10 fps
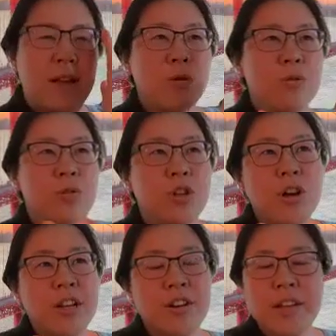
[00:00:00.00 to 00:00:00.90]
So
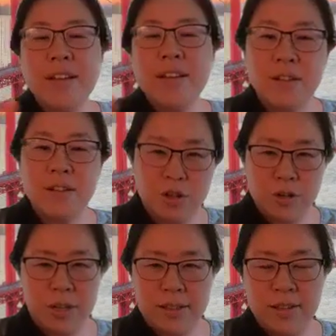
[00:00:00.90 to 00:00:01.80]
dirtier
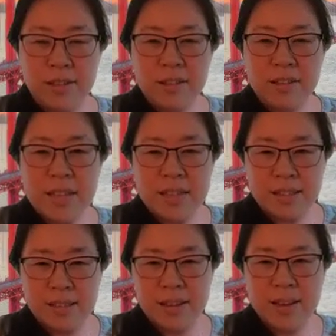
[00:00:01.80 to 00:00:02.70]
industries
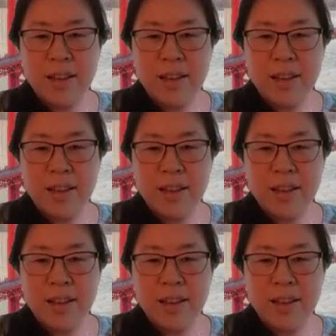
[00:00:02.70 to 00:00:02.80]
needs